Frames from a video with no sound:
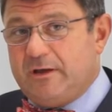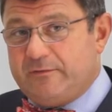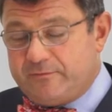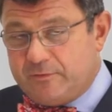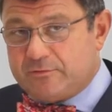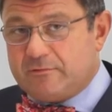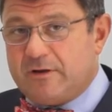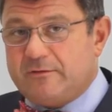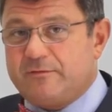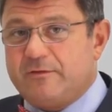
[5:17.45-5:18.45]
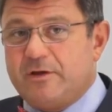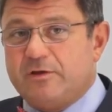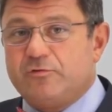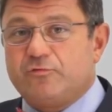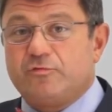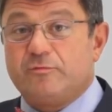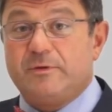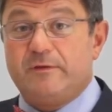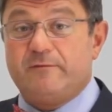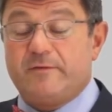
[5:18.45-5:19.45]
a photograph, you should
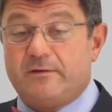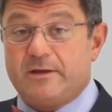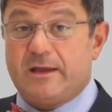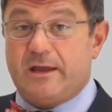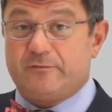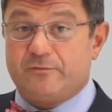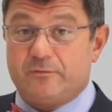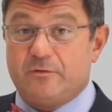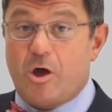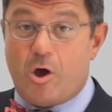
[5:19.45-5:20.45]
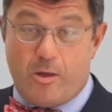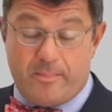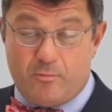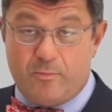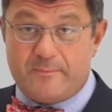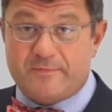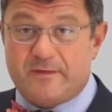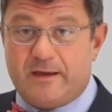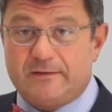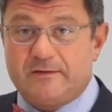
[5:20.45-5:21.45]
be very careful on the
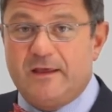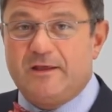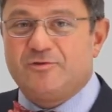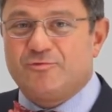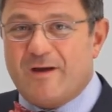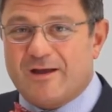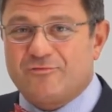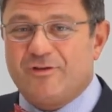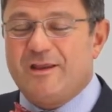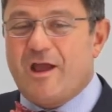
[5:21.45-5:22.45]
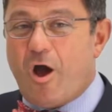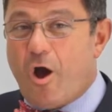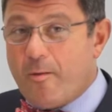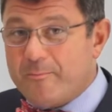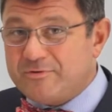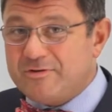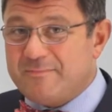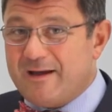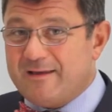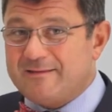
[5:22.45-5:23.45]
website to actually
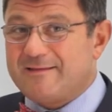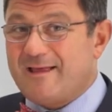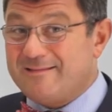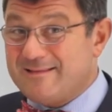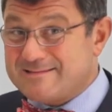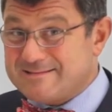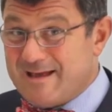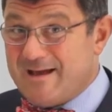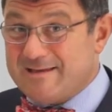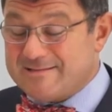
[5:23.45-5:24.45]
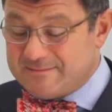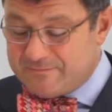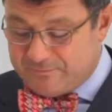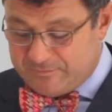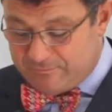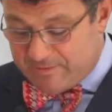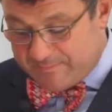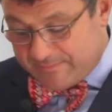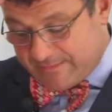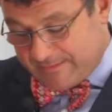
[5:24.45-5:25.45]
optimize the size for the
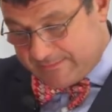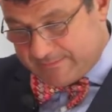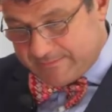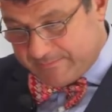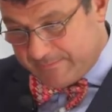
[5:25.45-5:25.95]
website.